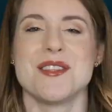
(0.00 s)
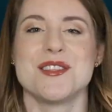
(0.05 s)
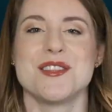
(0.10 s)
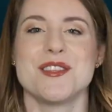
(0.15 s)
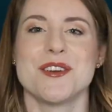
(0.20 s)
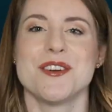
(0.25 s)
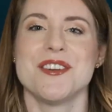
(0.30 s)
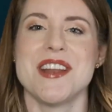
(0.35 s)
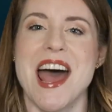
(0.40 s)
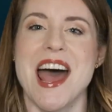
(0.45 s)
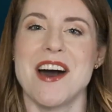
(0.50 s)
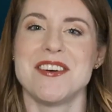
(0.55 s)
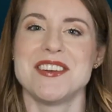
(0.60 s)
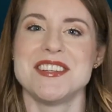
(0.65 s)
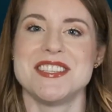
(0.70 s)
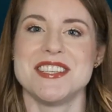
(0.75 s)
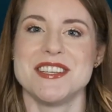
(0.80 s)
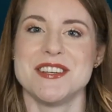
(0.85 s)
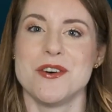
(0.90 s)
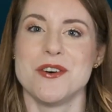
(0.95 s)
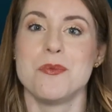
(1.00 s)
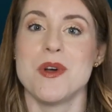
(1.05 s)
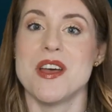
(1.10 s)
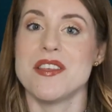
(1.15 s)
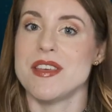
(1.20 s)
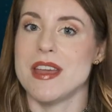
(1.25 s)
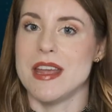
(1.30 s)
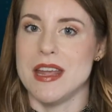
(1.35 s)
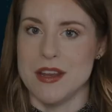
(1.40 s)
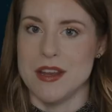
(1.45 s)
Learn how to deal
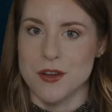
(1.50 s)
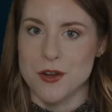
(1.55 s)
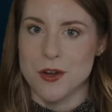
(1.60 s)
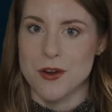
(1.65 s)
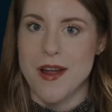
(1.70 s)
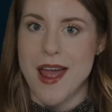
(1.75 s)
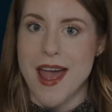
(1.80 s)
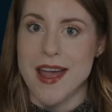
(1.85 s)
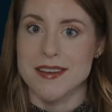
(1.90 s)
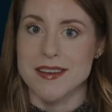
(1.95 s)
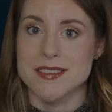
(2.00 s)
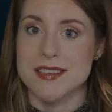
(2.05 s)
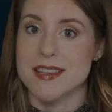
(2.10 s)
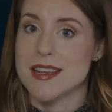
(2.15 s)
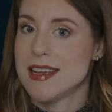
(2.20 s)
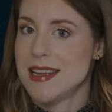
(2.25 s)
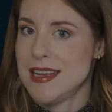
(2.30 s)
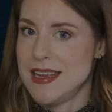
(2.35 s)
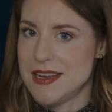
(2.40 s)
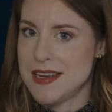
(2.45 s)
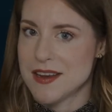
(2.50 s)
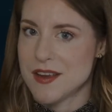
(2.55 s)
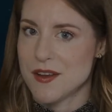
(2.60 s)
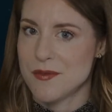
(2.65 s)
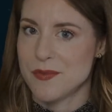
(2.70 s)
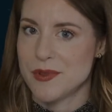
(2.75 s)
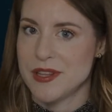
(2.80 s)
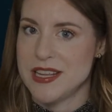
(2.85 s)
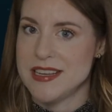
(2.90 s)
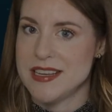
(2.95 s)
with incorrect,
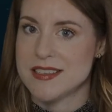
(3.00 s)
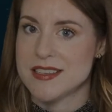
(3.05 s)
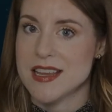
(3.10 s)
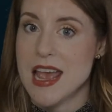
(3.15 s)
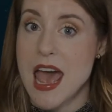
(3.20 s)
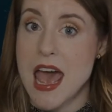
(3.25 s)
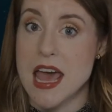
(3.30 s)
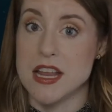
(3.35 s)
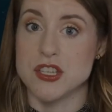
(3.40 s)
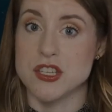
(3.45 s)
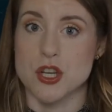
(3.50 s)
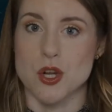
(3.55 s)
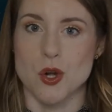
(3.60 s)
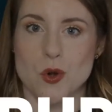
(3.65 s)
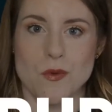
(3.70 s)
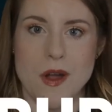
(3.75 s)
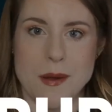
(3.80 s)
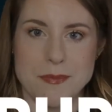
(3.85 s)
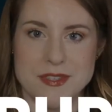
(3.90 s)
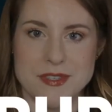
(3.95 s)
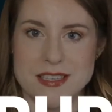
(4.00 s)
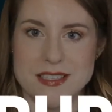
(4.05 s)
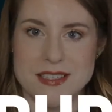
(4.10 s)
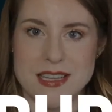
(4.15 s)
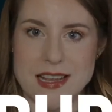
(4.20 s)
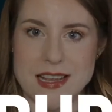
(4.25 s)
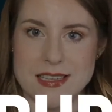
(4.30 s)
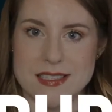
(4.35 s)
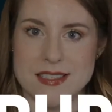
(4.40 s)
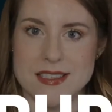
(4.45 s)
incomplete, and corrupted
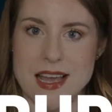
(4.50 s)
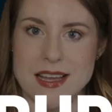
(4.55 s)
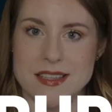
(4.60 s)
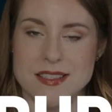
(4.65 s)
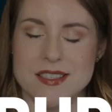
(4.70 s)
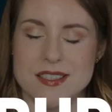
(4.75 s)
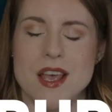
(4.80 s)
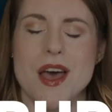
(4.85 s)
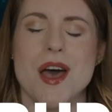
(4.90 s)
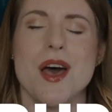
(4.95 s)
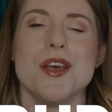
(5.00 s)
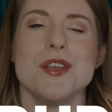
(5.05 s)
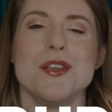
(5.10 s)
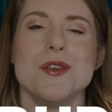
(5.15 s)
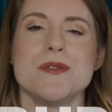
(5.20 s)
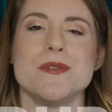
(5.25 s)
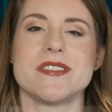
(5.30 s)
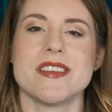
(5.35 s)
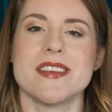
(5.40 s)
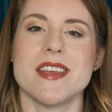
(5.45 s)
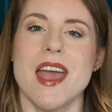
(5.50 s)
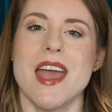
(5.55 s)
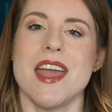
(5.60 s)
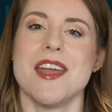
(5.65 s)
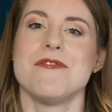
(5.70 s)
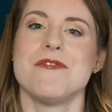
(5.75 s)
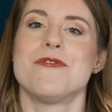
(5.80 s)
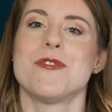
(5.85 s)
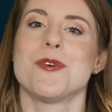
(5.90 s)
datasets using a